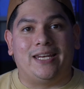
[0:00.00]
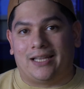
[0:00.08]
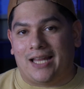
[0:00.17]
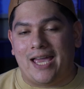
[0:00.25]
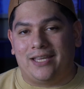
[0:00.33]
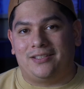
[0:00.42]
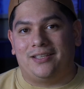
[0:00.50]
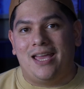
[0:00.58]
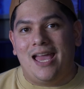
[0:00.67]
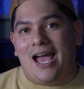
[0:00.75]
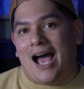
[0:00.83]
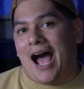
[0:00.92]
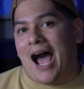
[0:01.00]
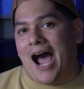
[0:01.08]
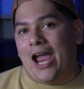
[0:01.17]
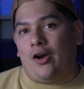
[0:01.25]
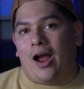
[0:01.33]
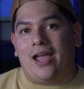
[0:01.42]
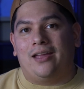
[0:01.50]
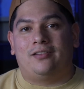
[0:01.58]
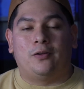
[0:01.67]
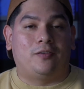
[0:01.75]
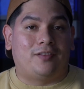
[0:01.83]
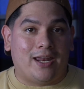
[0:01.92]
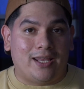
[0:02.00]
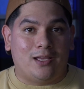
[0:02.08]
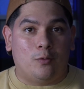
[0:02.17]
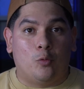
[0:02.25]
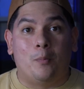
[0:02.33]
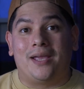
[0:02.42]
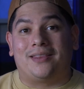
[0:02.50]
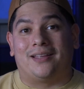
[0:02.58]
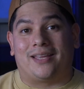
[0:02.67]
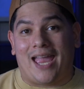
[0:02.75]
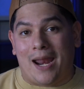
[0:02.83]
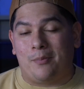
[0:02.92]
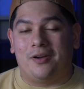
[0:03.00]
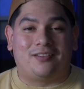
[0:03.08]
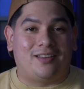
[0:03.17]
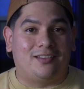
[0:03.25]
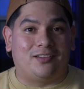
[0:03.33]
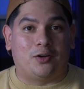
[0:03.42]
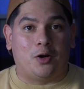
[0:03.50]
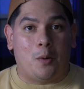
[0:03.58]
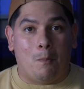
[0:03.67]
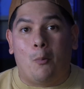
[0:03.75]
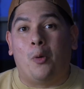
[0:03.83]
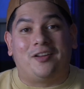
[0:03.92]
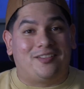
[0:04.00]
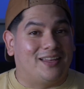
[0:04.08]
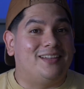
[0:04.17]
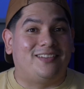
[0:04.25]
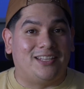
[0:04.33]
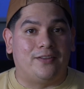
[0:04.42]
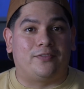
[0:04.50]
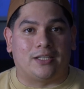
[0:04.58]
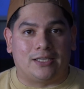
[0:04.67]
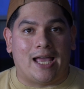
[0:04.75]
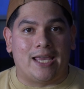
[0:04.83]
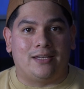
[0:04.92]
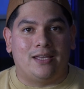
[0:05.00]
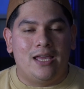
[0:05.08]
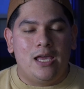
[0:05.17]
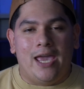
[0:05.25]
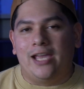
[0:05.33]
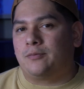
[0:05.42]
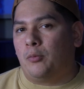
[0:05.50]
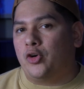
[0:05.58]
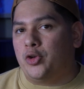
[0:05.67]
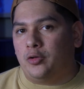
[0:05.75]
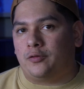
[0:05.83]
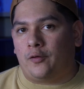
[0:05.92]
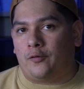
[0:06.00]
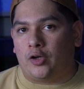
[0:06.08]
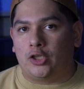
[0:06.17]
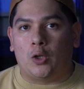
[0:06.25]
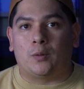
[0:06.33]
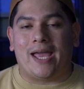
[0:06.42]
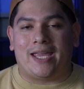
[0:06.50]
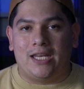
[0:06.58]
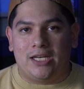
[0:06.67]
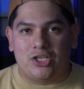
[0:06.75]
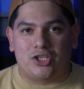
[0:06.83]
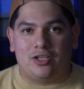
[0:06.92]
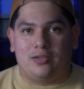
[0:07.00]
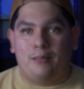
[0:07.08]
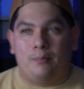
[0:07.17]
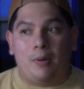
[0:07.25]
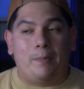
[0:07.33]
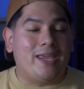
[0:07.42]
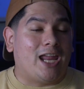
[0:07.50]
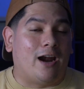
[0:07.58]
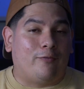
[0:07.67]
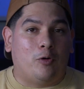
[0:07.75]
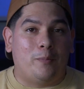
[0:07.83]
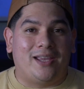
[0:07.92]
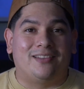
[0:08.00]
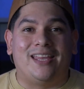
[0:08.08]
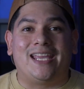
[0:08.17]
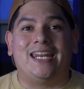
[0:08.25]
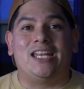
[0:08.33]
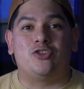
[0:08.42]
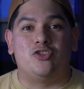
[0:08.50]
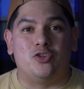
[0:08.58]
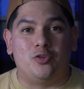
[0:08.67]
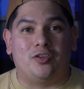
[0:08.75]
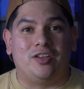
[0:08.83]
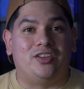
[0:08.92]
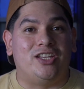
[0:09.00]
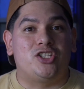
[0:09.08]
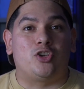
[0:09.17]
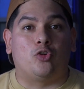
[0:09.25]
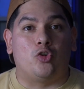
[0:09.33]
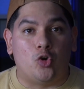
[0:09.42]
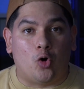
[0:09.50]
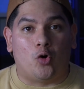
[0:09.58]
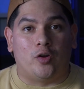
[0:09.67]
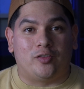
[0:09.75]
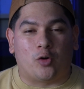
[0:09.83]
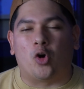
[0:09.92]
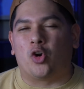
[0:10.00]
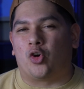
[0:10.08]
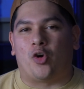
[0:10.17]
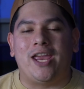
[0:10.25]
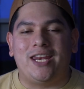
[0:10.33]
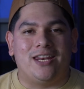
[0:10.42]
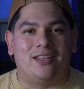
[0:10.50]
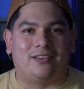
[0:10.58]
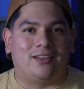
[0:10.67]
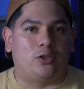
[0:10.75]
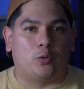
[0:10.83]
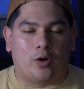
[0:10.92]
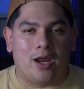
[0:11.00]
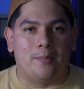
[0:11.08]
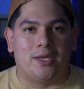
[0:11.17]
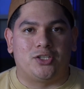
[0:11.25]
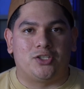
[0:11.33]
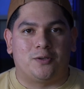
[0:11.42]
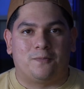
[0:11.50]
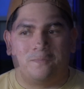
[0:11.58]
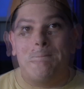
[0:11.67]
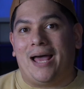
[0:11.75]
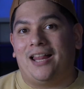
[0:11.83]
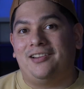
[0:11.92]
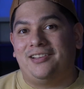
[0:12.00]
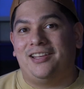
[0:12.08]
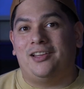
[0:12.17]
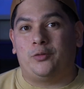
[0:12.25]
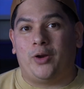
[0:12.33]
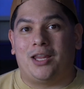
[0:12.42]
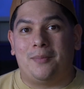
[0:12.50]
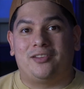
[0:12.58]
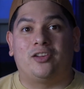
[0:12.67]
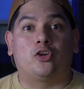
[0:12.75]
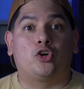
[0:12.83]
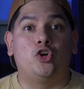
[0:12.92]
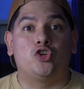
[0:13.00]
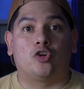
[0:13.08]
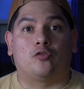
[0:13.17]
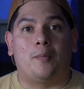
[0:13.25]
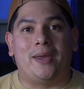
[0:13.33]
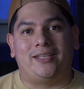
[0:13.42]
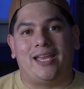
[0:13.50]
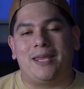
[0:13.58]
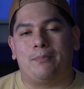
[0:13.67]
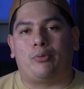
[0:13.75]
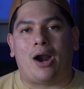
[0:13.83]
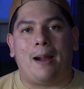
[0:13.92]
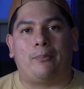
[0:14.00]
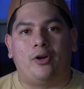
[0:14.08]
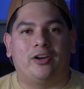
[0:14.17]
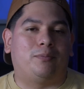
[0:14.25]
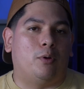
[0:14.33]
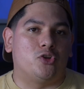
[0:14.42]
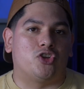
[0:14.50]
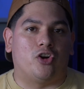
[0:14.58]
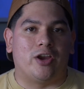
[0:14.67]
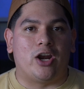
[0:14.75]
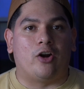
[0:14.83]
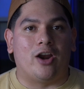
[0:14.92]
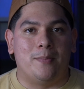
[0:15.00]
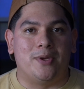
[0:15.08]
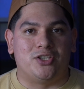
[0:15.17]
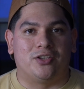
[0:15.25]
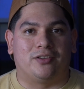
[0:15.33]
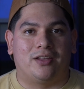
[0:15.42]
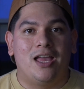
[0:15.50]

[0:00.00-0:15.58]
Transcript: to light. A higher ISO setting will make the camera sensor more sensitive to light. It's more useful for low light conditions, but be careful because it can introduce digital noise or graininess into our image. Balancing these three elements is crucial for maintaining proper exposure in our images.